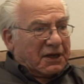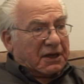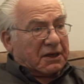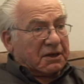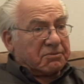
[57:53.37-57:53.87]

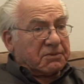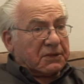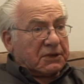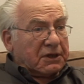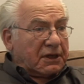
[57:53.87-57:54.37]
there's, um,
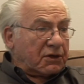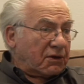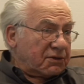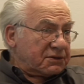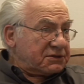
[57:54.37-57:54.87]
and
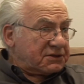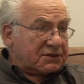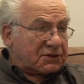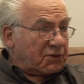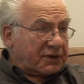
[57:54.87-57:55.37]
all of these
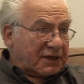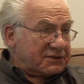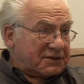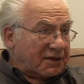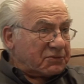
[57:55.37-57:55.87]
things are going on
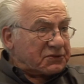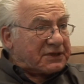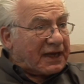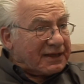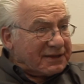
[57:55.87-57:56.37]

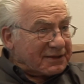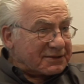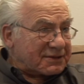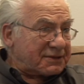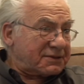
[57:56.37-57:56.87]

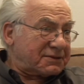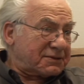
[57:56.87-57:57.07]
simultaneously